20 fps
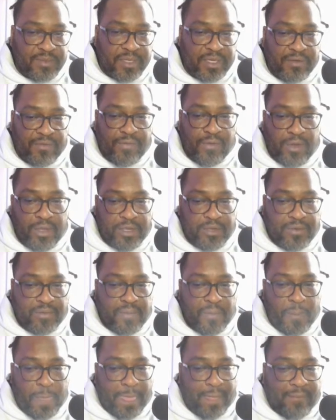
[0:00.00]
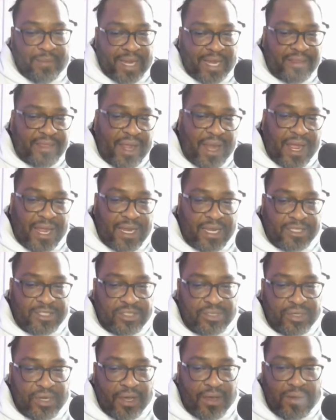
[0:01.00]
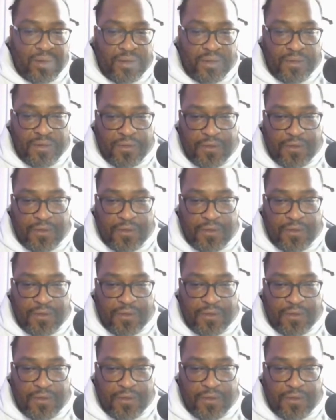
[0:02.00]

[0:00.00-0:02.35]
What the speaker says: speak for you. But I thought I'd let you know.